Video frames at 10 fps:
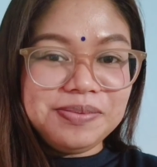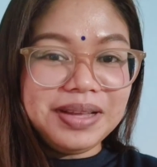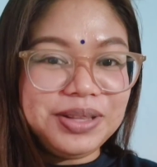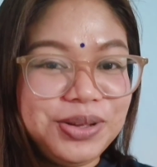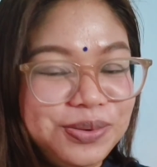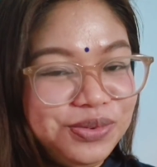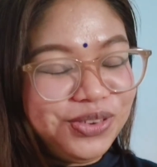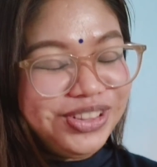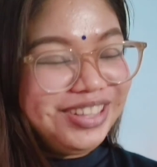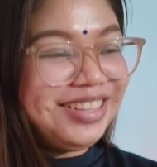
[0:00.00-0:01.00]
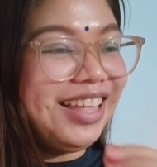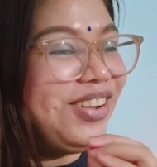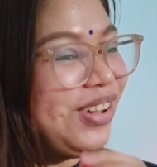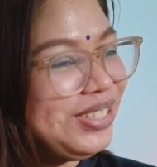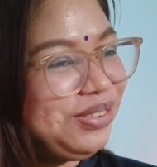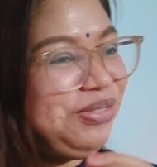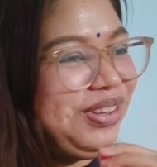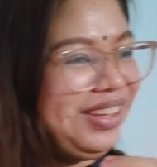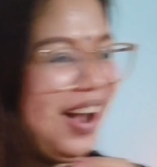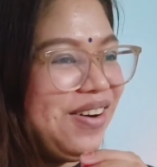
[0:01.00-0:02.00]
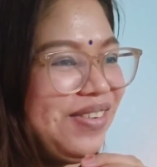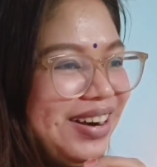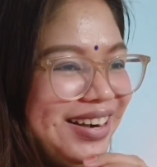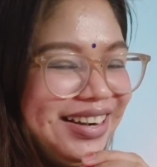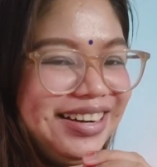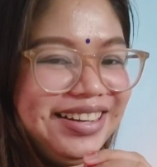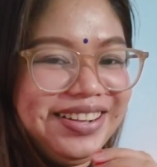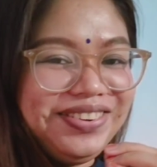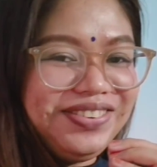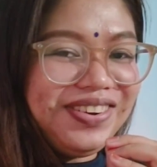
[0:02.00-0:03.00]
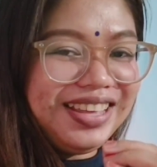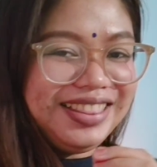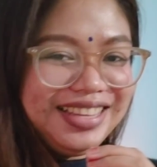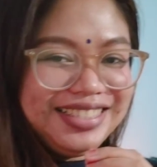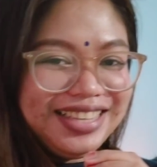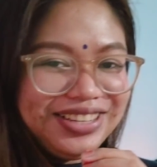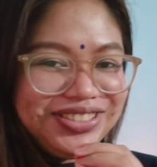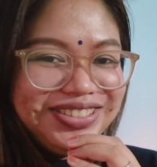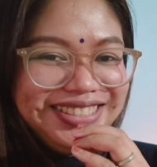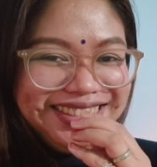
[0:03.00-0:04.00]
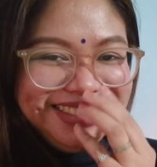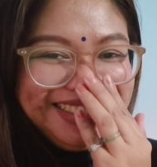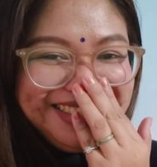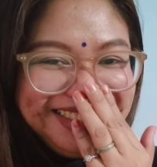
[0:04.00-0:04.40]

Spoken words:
But food can also be our fighting session.